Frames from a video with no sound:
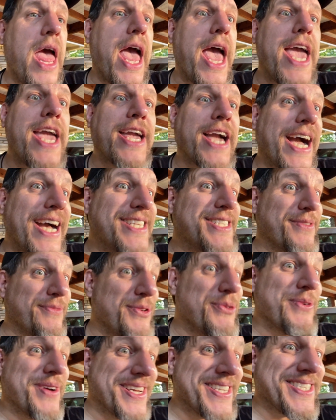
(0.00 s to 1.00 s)
Hey guys, if
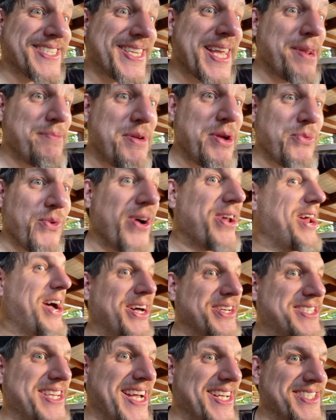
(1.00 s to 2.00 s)
you want to send me one,
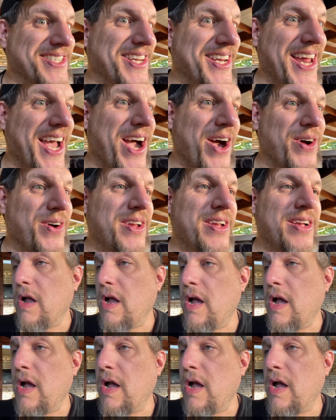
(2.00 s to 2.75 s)
I'll test it out.